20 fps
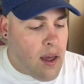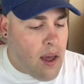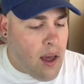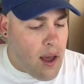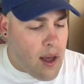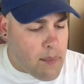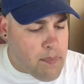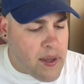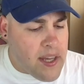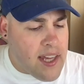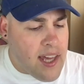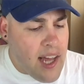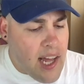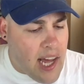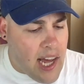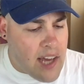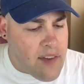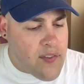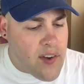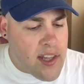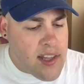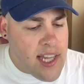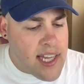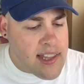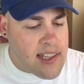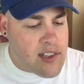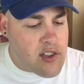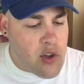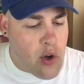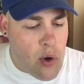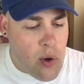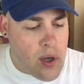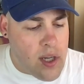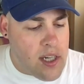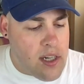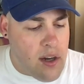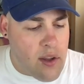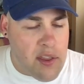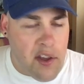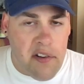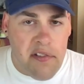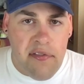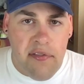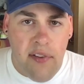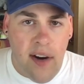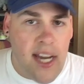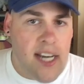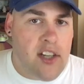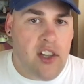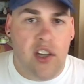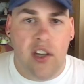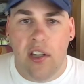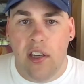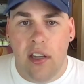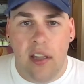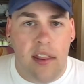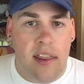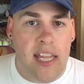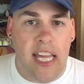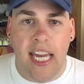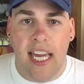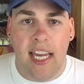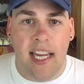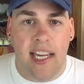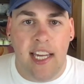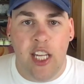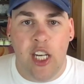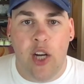But yeah, I felt like this whole, the French thing,